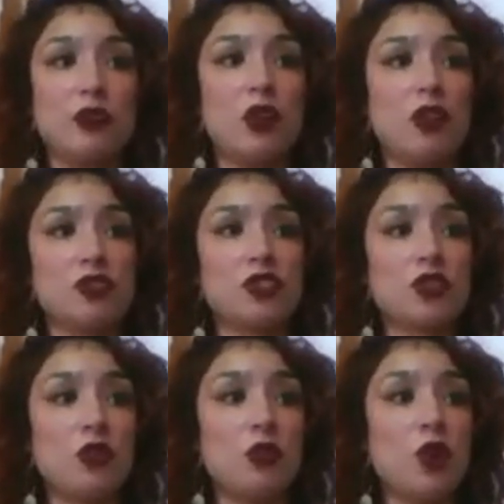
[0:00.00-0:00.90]
and how to
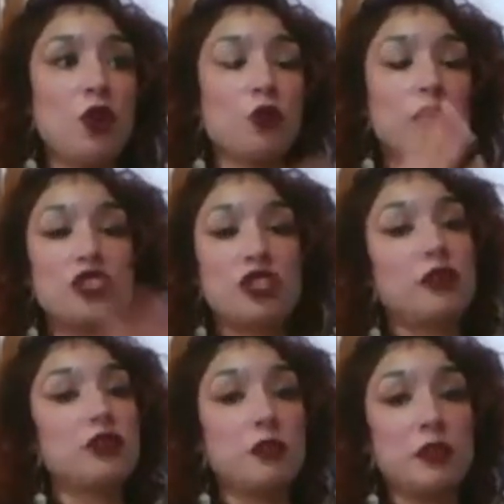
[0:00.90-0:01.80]
also
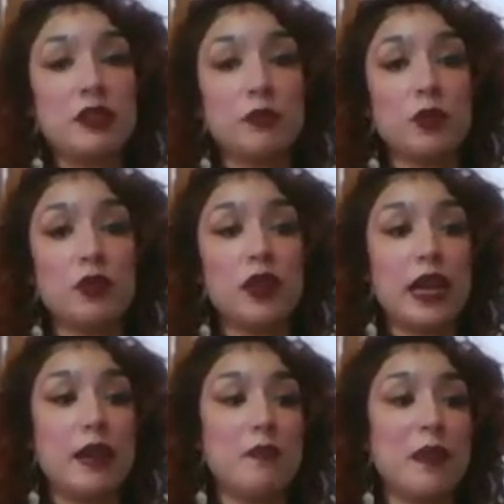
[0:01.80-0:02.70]
reach out to
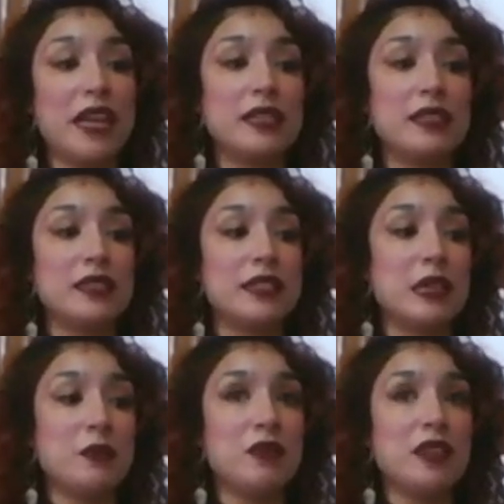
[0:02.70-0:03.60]
people and make it
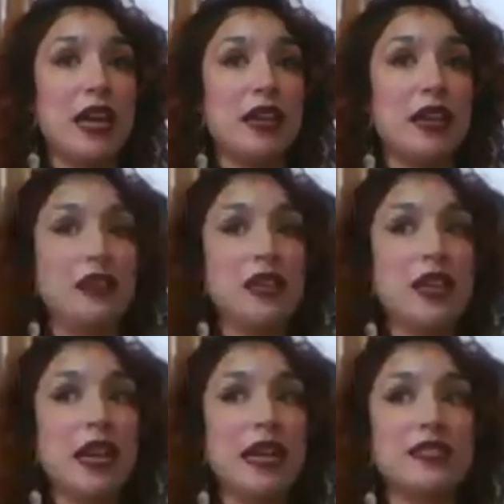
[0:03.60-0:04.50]
seem that
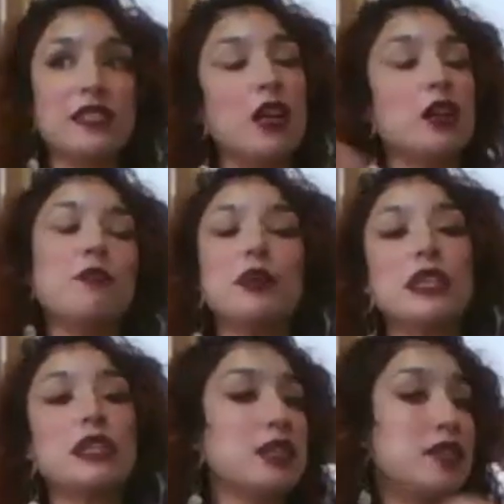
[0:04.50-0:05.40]
it's not
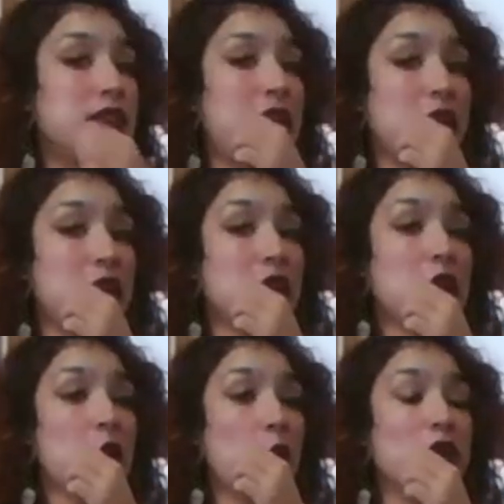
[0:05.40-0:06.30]
completely sad
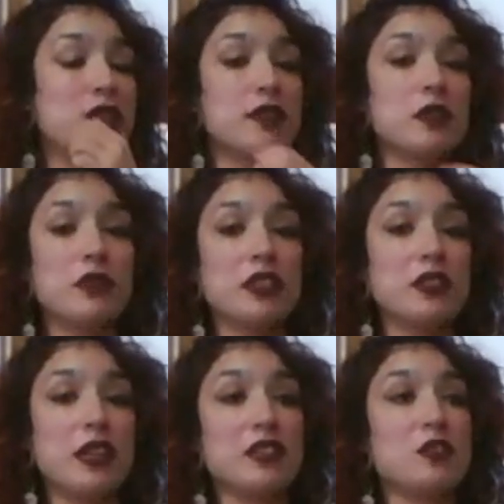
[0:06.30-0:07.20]
when somebody
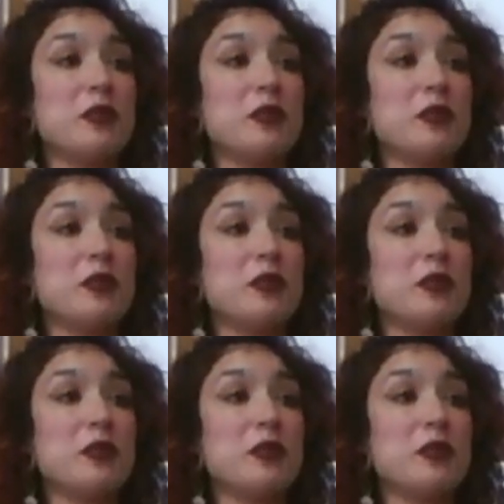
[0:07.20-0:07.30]
dies